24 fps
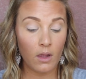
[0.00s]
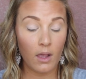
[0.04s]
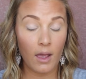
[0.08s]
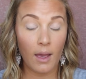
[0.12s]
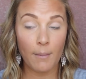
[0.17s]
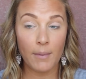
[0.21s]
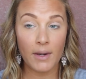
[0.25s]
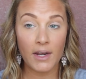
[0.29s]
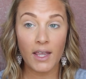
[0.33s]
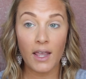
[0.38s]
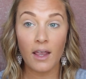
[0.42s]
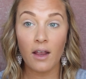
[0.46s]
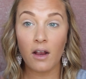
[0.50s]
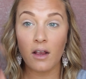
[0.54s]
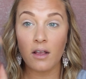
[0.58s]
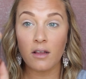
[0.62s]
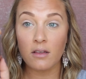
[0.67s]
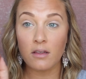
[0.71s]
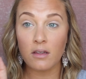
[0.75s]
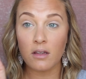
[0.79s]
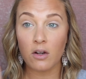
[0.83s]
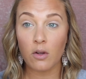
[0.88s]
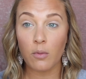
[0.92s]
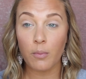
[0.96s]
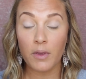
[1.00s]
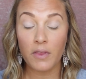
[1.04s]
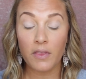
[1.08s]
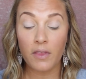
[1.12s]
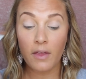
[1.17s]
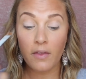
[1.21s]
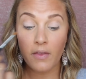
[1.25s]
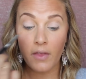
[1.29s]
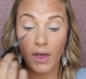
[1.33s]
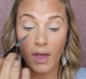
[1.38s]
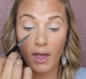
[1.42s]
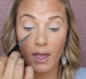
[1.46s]
I'm gonna carry a little bit of
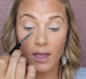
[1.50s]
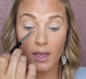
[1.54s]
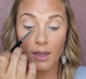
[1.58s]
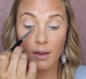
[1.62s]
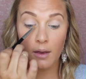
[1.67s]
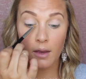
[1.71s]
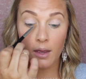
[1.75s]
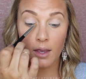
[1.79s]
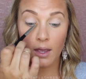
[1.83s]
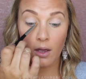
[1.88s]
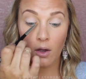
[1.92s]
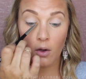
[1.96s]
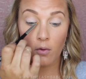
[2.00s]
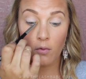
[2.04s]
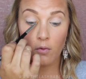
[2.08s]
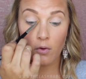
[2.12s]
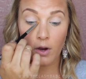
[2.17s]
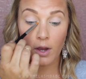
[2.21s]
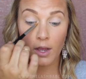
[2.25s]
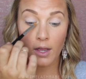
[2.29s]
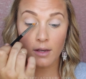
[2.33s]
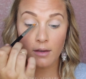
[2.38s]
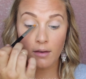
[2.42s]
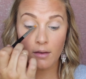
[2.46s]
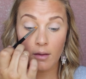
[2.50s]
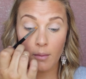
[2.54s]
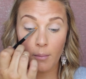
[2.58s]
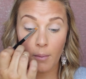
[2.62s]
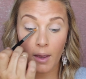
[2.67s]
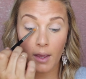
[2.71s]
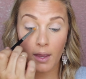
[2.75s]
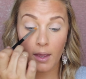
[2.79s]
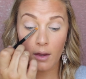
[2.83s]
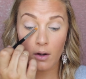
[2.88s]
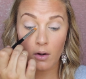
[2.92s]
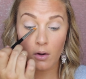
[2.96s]
that over into
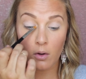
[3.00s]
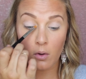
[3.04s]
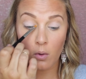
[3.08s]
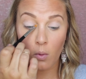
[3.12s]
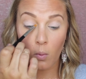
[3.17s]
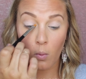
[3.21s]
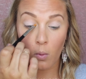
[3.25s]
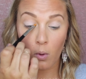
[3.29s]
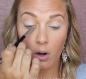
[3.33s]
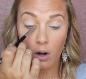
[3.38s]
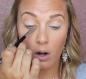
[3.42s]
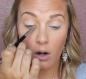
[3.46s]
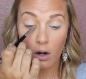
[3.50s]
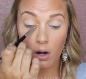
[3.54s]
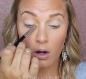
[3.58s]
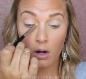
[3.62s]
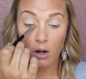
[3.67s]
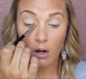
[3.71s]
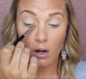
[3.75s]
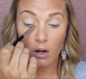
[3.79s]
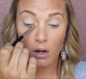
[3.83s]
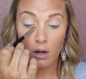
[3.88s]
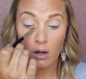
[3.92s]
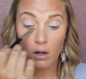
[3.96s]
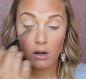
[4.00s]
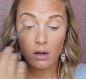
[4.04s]
my inner corner